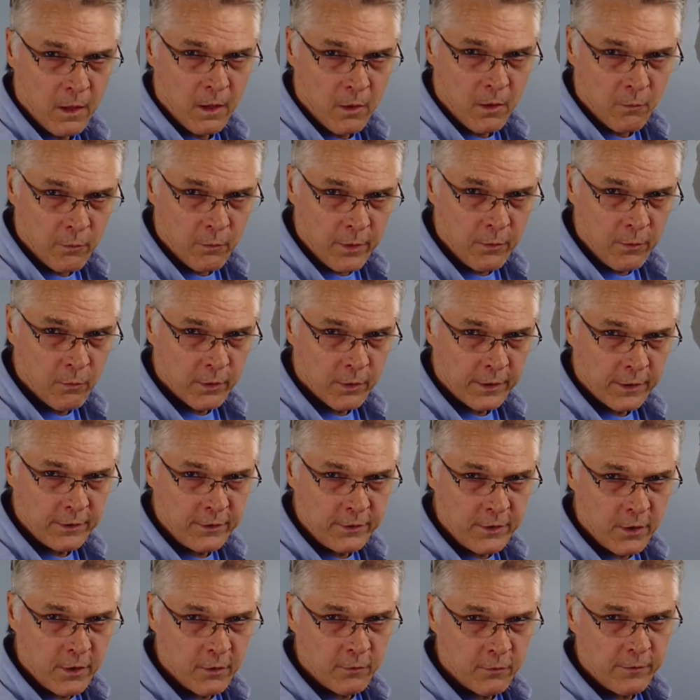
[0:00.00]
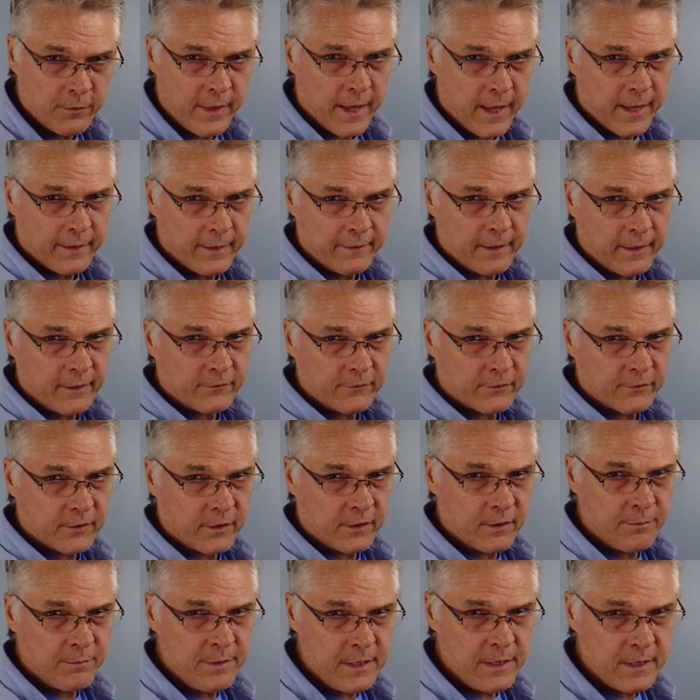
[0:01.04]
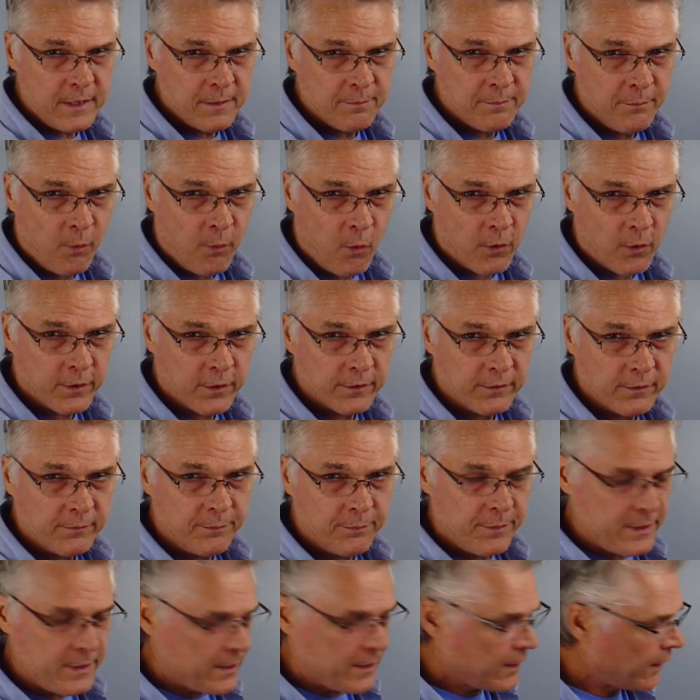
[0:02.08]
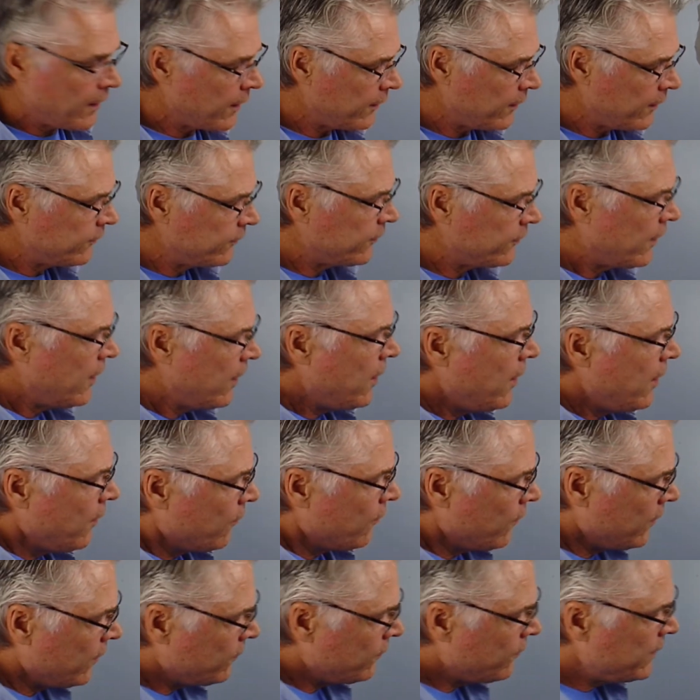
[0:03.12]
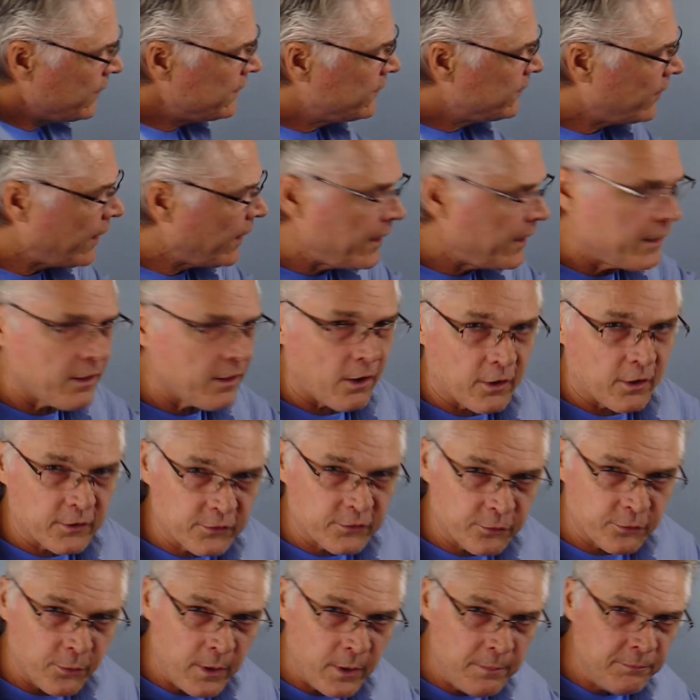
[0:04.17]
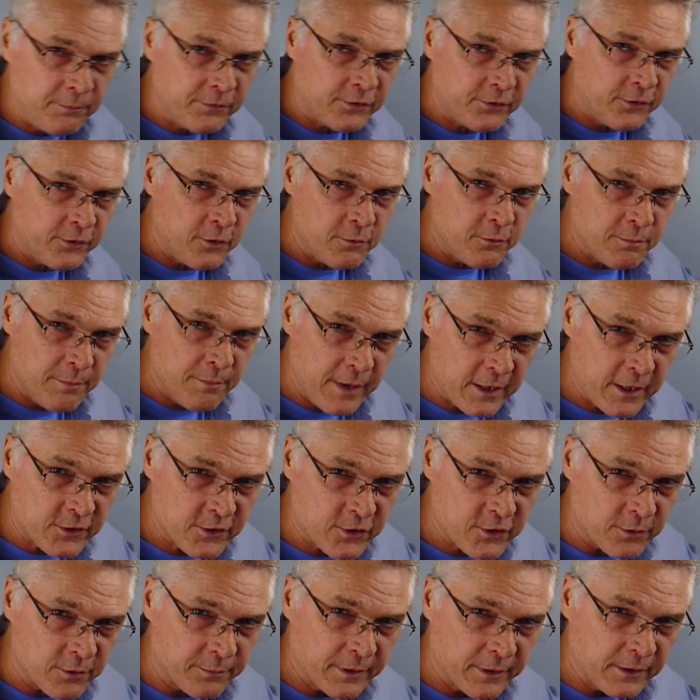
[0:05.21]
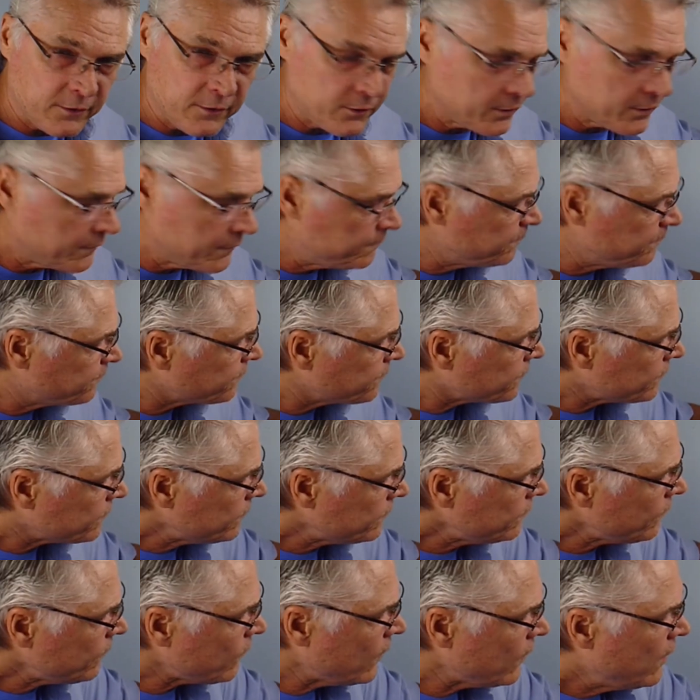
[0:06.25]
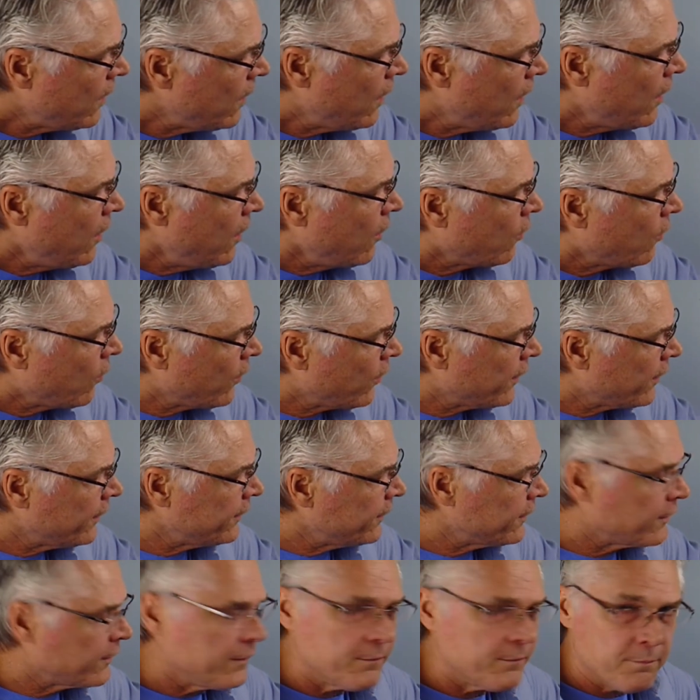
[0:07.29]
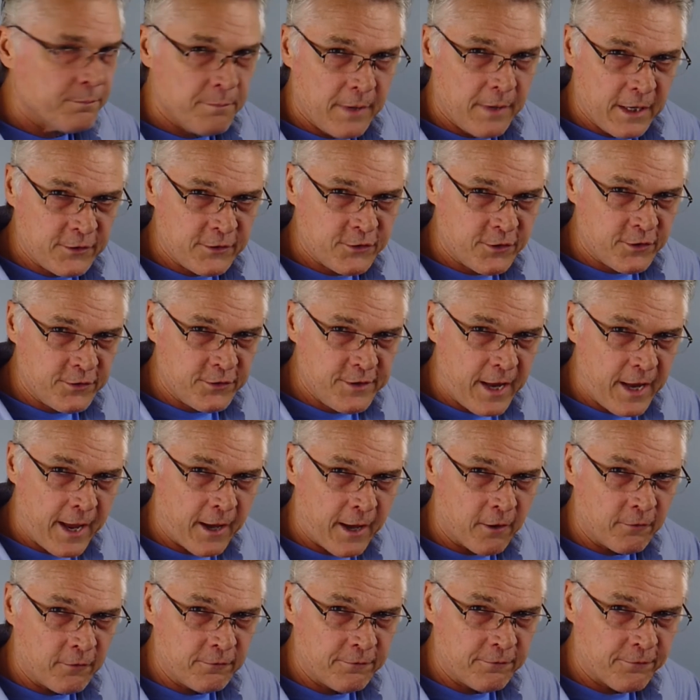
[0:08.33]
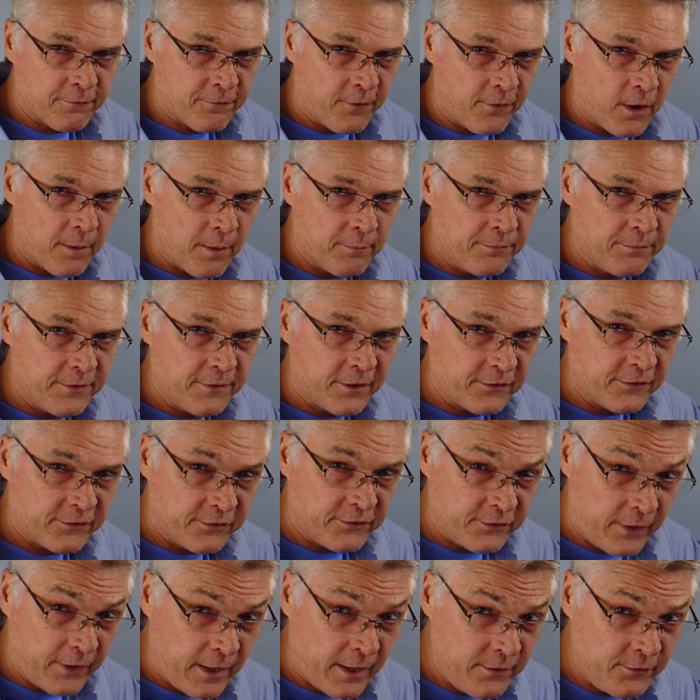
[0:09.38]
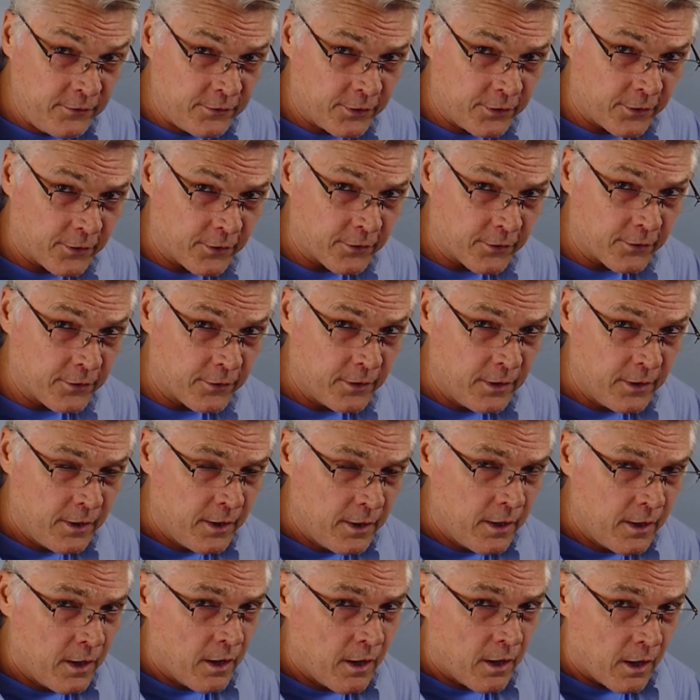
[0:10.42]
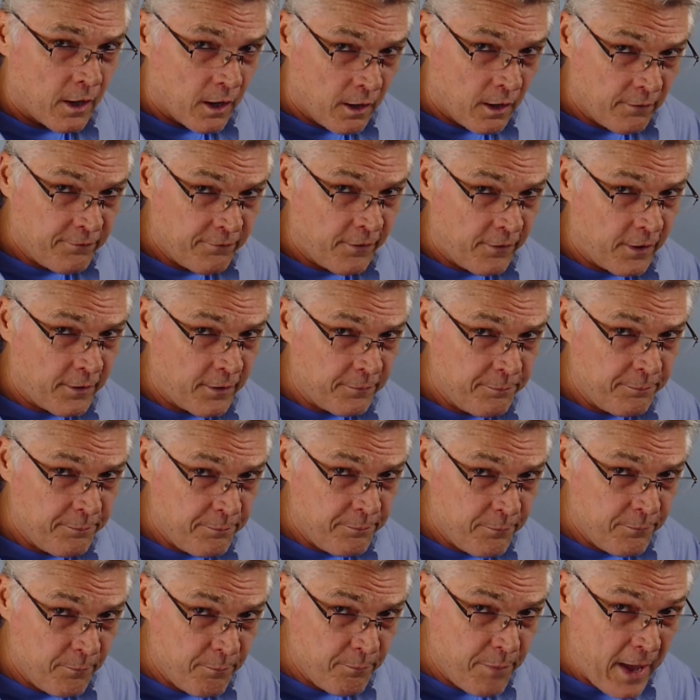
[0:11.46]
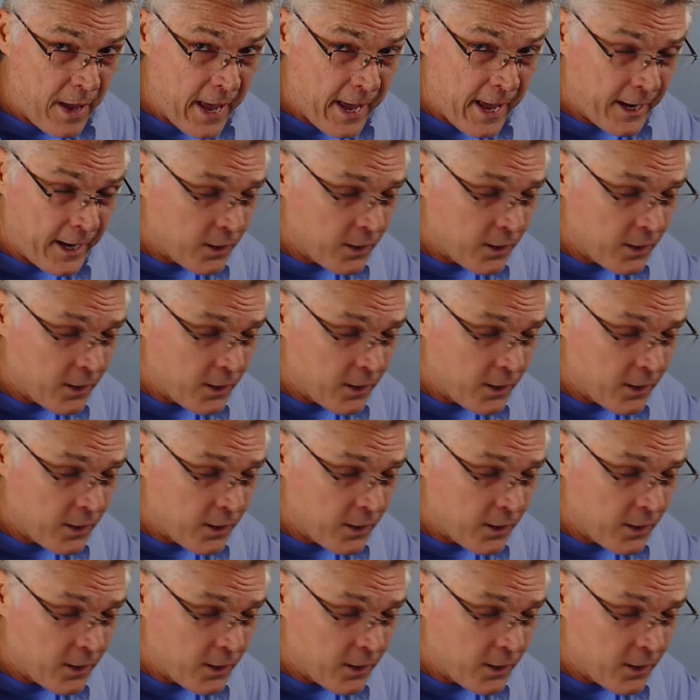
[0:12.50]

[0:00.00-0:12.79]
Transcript: We want to know that. That's going to be important because when we take our swimsuit measurement, we're going to measure down from the center of our back